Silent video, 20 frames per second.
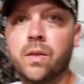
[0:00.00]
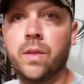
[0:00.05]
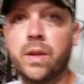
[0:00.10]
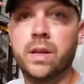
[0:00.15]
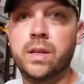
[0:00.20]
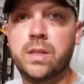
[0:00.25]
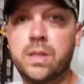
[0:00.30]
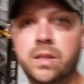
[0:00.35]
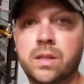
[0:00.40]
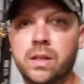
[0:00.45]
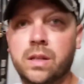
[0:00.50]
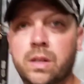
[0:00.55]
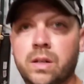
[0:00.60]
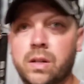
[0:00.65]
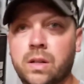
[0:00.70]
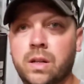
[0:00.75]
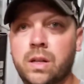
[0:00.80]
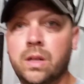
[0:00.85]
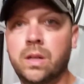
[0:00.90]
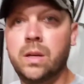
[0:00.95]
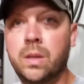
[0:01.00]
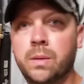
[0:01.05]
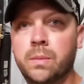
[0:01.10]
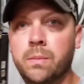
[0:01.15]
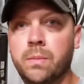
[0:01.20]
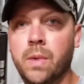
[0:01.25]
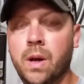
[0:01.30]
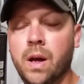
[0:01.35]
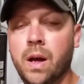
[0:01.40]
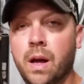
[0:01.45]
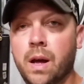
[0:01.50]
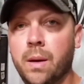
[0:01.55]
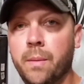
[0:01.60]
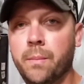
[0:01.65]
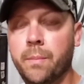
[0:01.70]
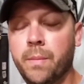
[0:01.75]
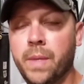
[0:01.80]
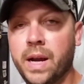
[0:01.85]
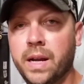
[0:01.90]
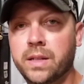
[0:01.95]
this little
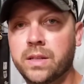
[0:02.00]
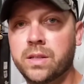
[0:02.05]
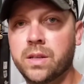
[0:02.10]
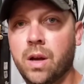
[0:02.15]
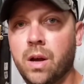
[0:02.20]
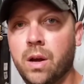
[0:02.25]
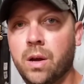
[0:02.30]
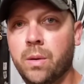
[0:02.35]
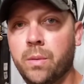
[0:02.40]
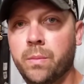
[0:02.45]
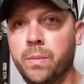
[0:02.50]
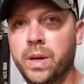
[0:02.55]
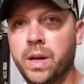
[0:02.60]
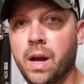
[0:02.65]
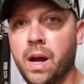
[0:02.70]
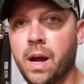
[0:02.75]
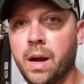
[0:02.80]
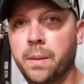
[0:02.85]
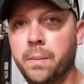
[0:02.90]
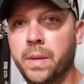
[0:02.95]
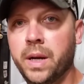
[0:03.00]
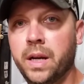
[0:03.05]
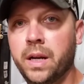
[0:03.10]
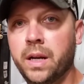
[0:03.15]
bandsaw behind